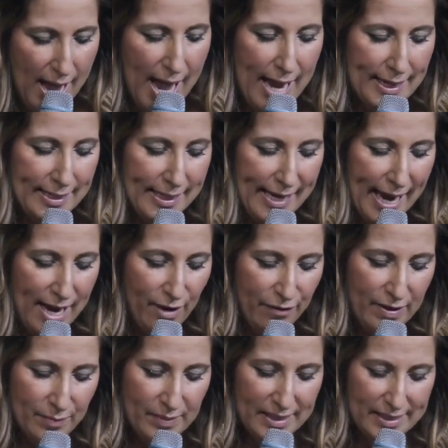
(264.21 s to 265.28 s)
and gave
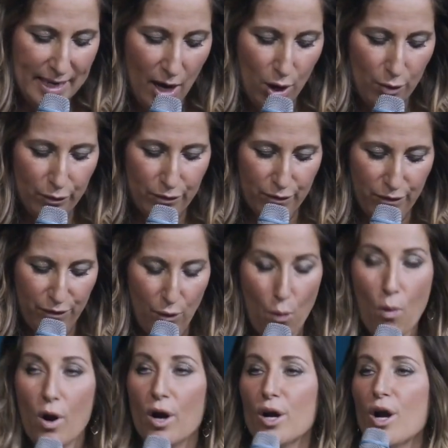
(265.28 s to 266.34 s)
himself
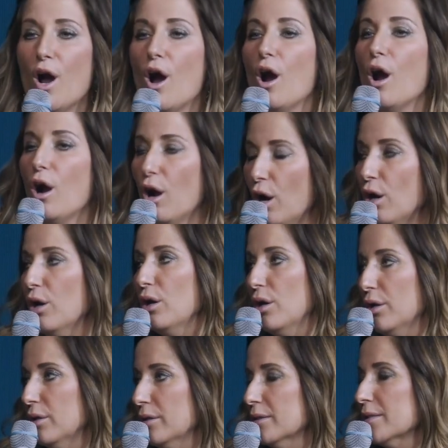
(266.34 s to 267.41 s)
for
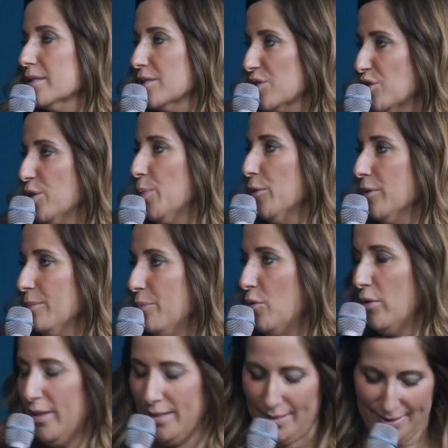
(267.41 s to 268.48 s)
her. Super
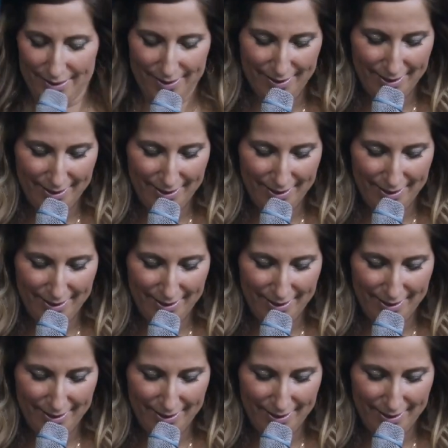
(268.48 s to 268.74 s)
important.